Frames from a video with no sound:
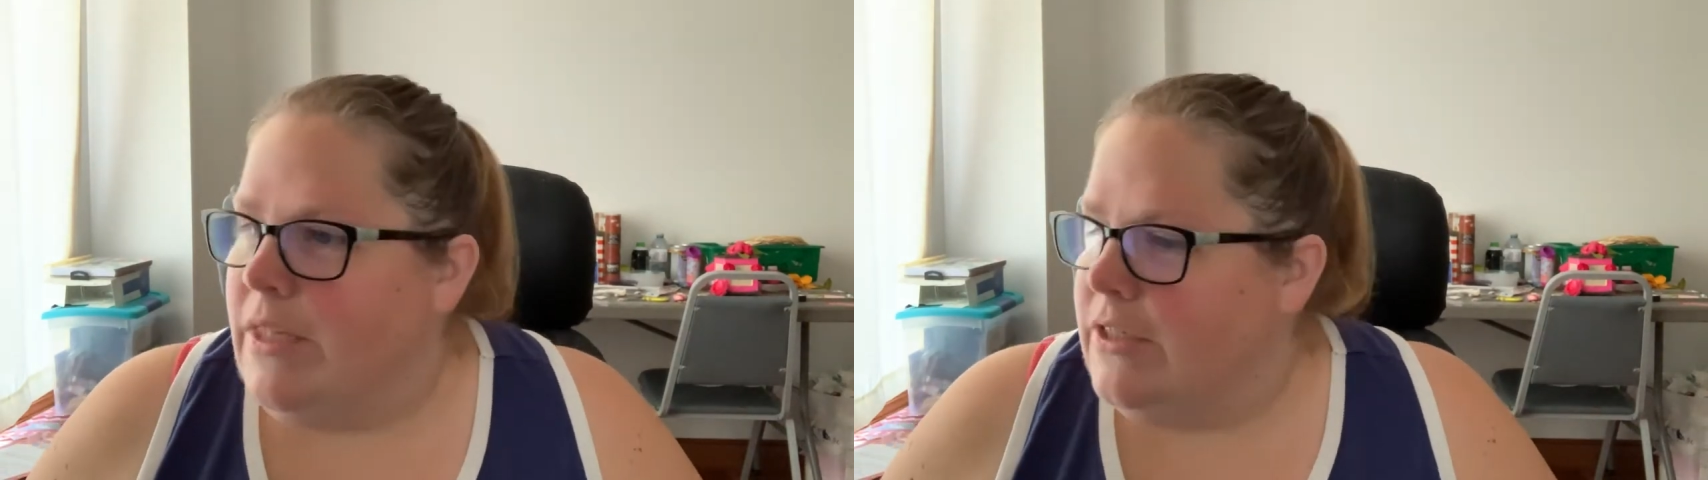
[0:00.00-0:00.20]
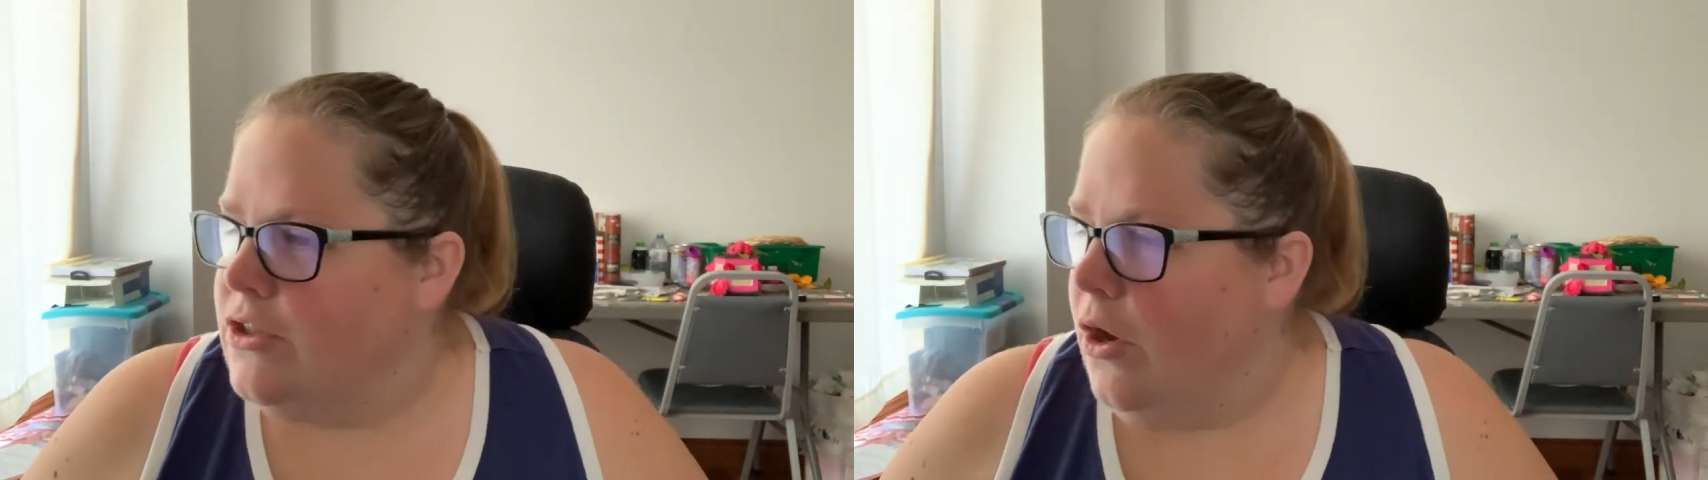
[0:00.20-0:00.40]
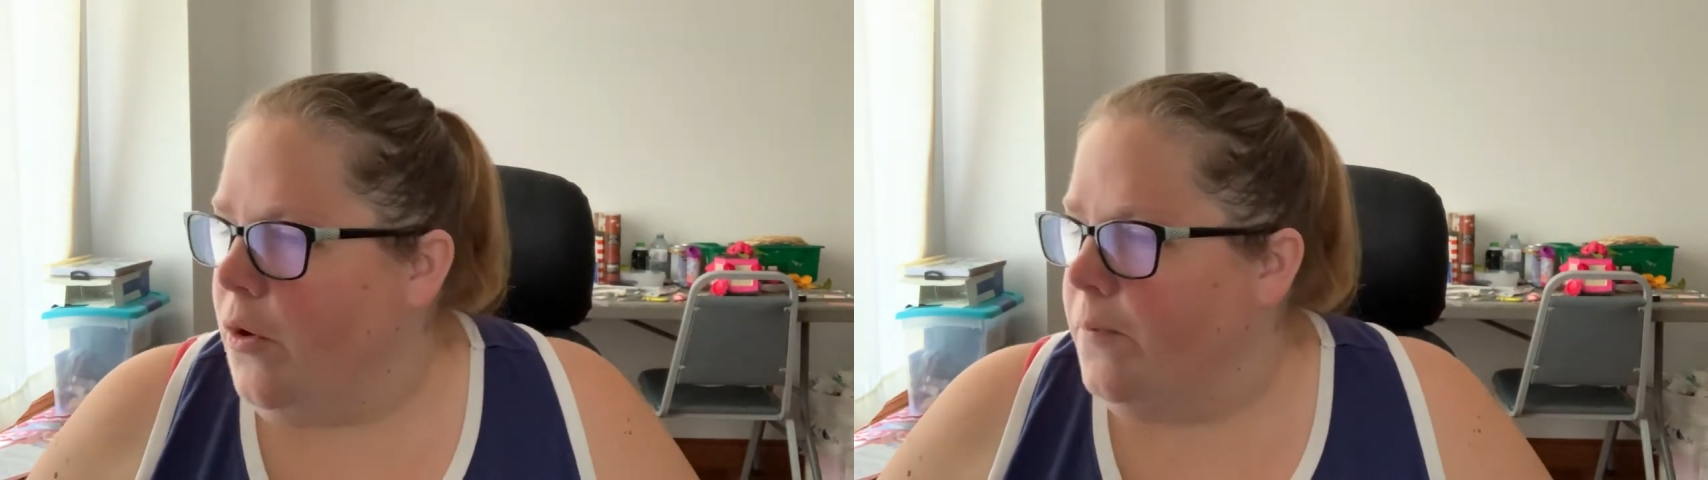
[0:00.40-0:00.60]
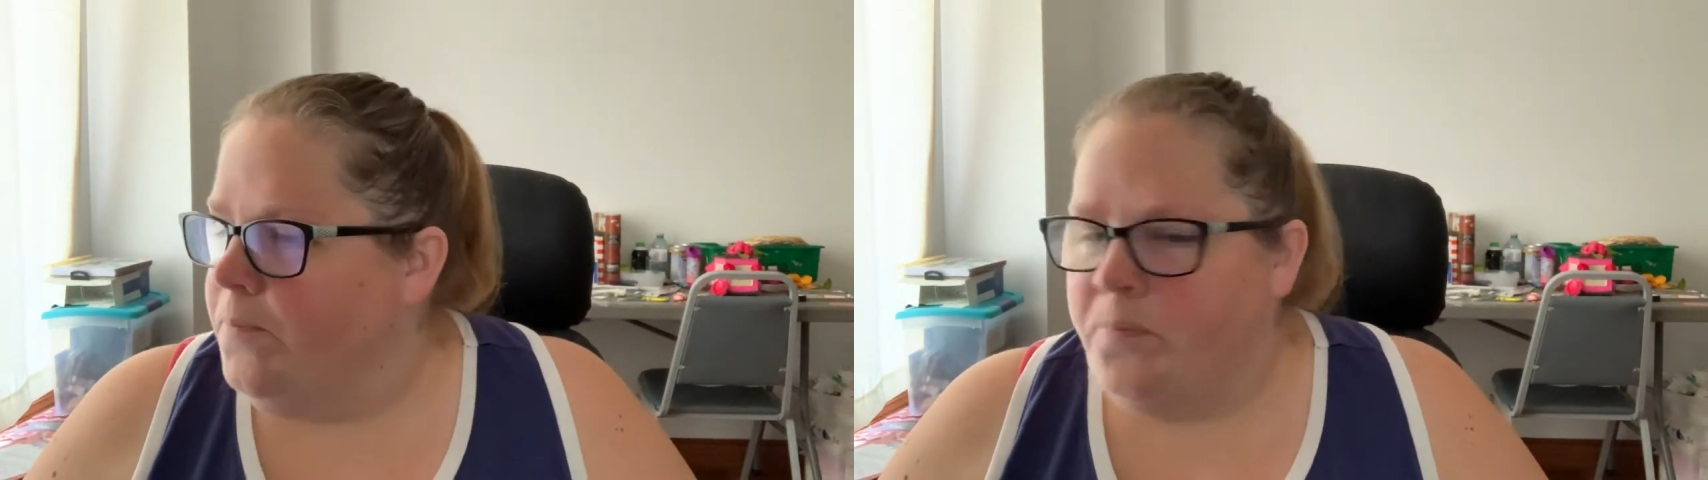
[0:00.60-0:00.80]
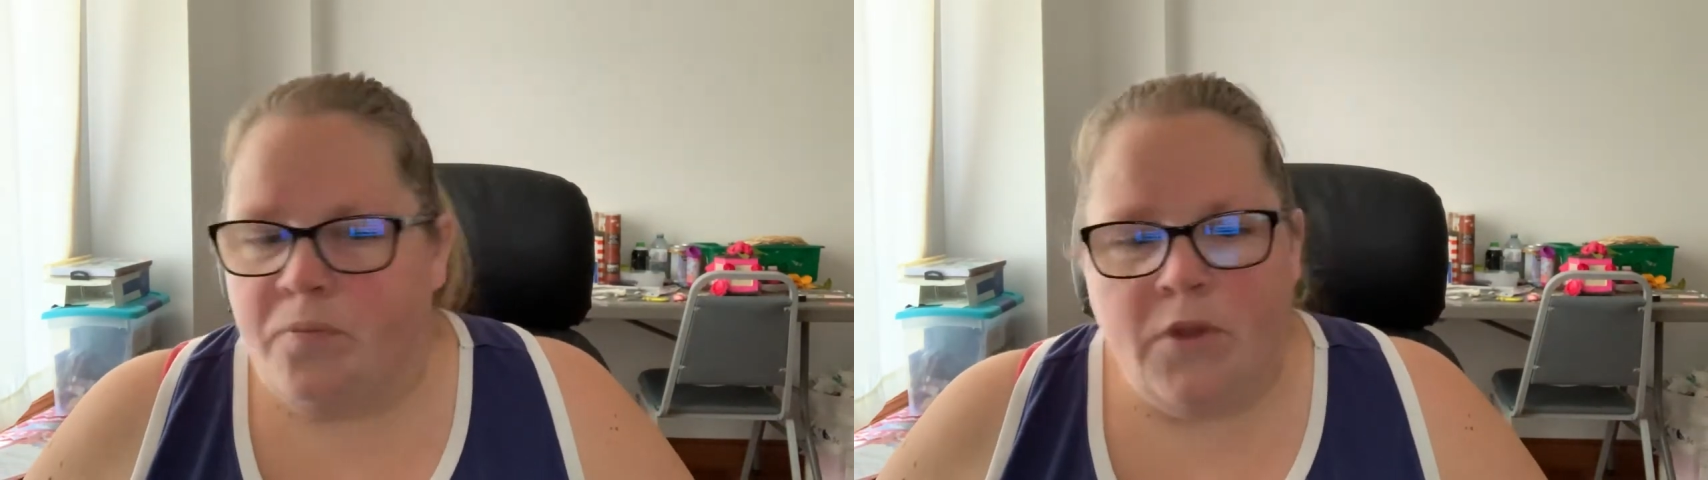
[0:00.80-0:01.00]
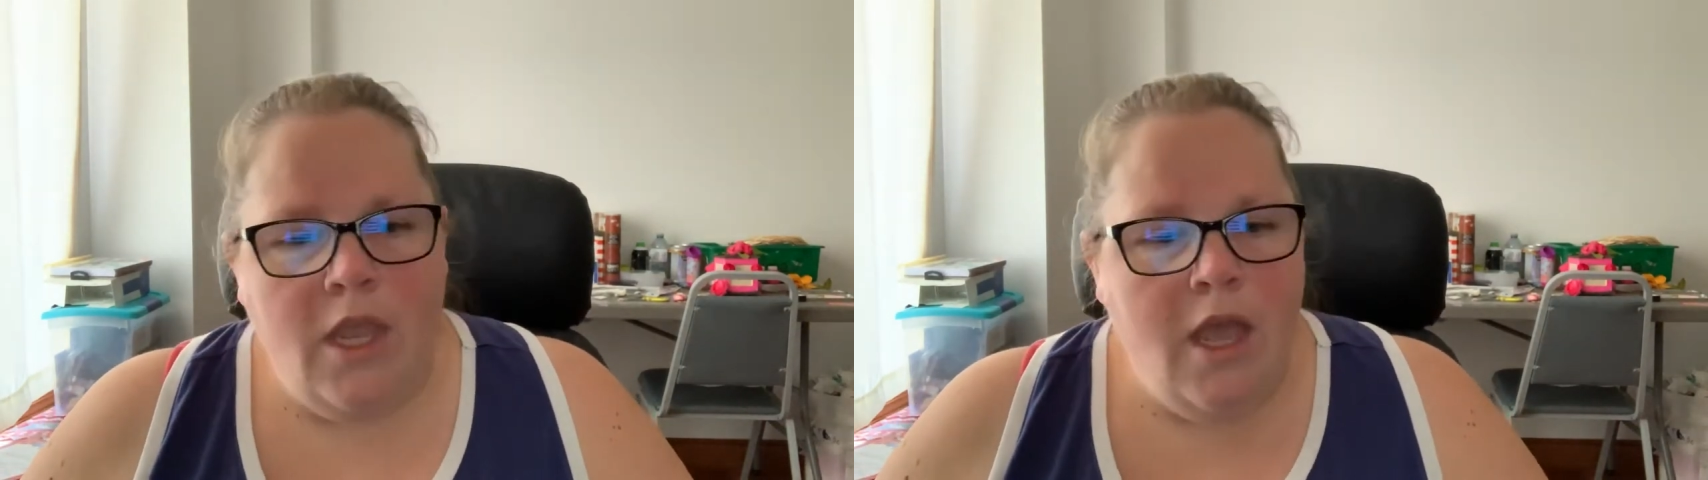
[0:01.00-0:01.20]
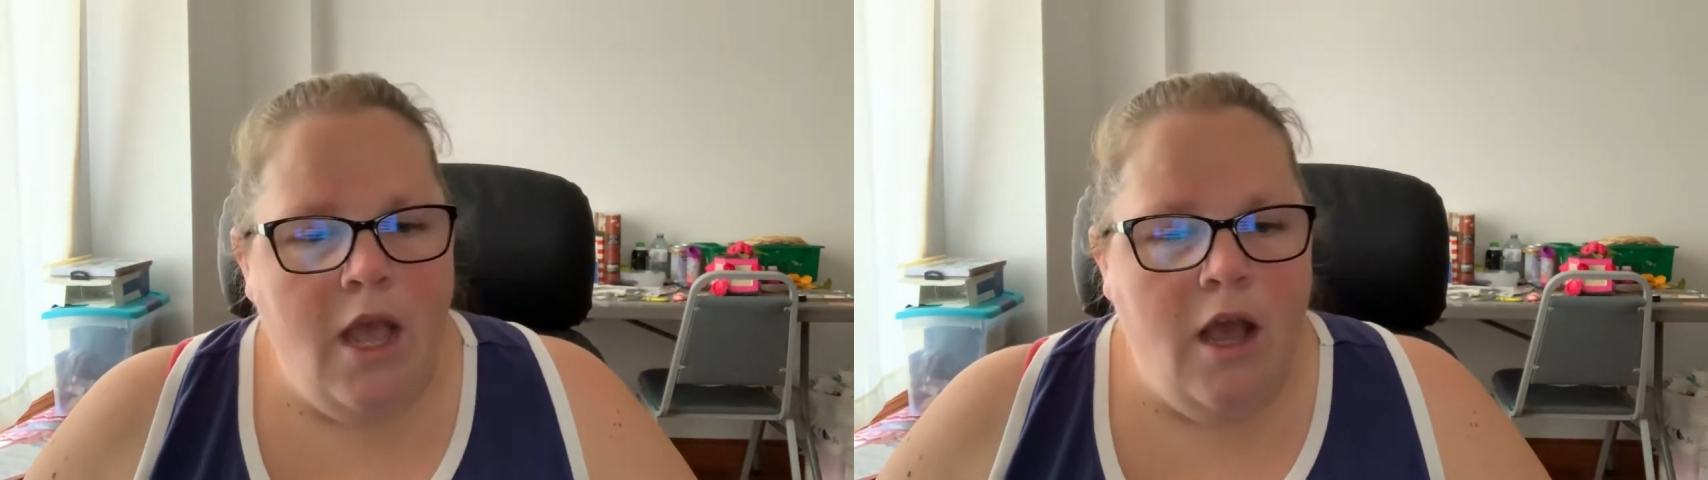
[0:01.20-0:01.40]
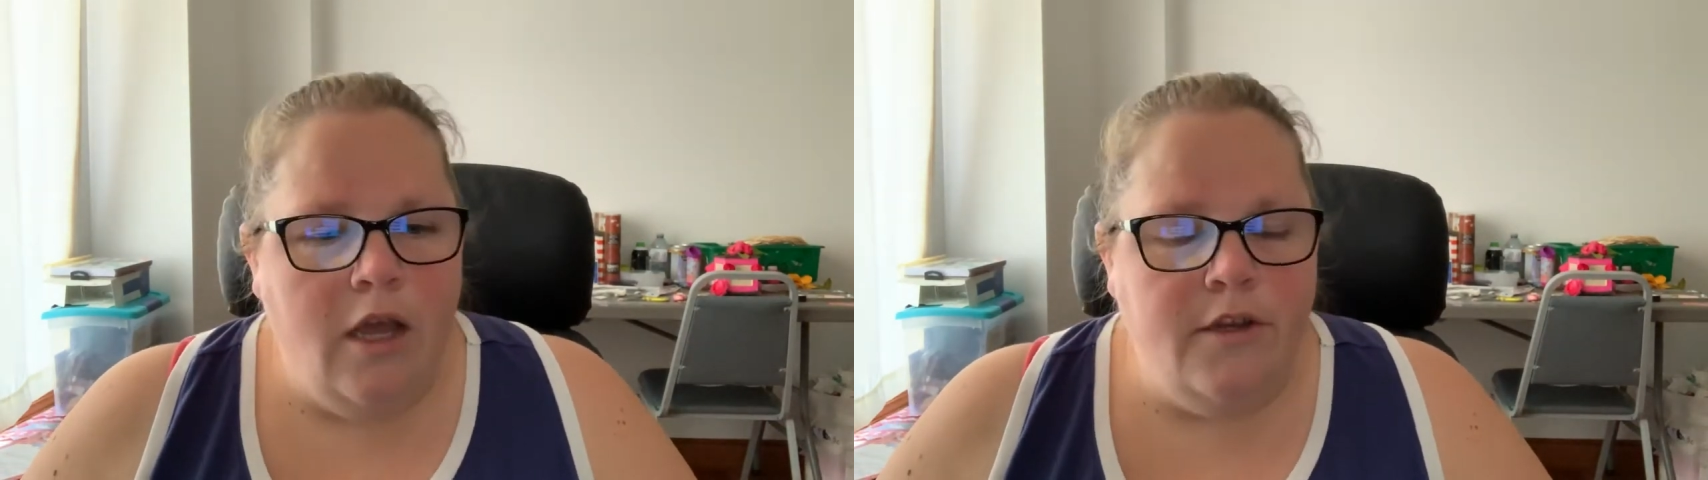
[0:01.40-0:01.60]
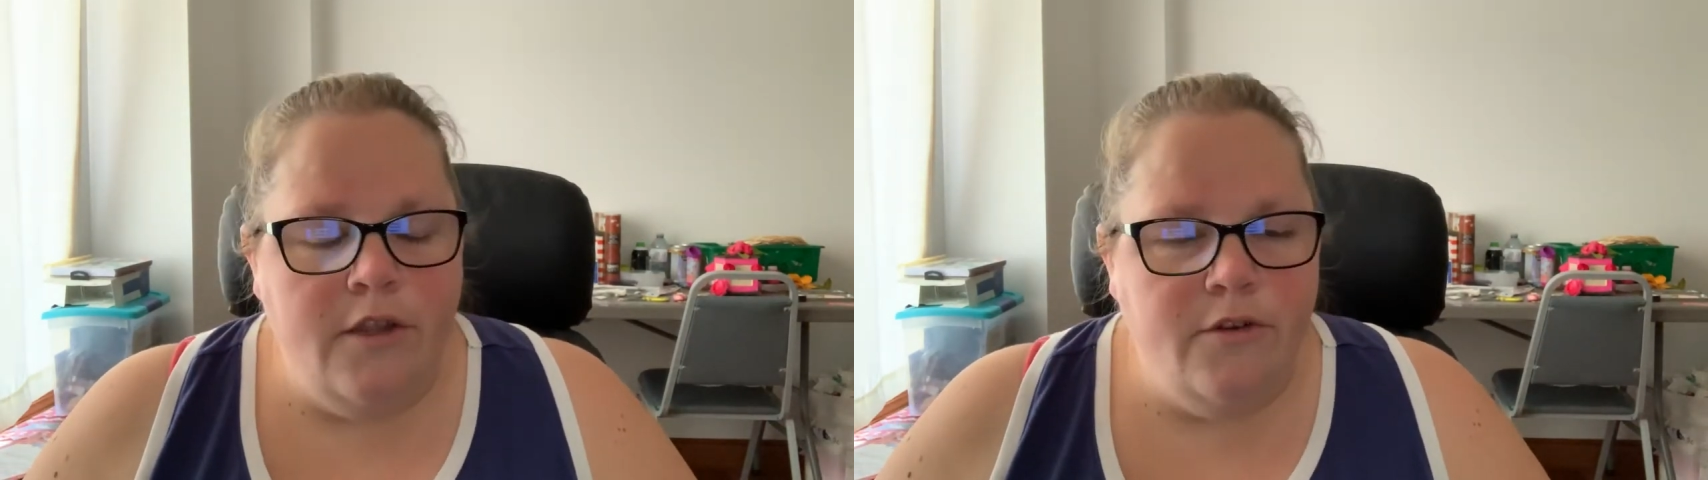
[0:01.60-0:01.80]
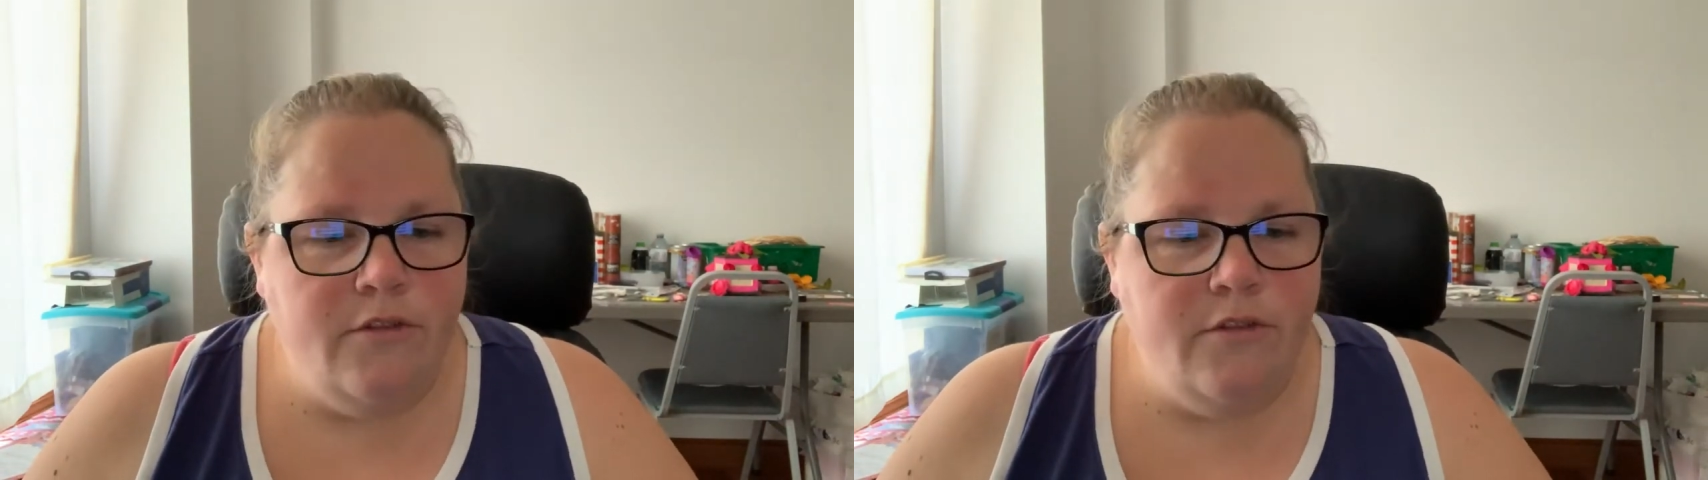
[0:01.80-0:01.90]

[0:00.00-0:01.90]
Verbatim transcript: So another